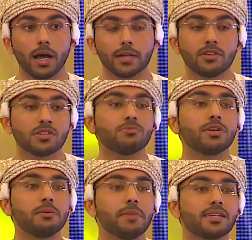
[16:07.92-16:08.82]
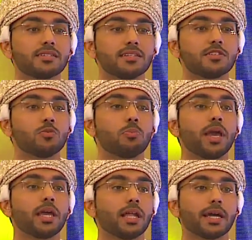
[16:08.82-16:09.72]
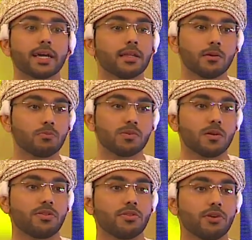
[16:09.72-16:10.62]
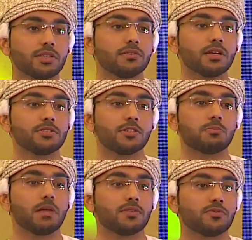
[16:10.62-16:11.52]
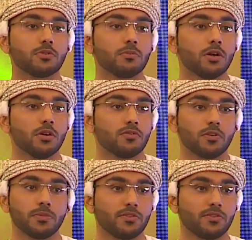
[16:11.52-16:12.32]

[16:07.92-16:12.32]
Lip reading: it doesn't really make sense to pay like the threat intelligence platform from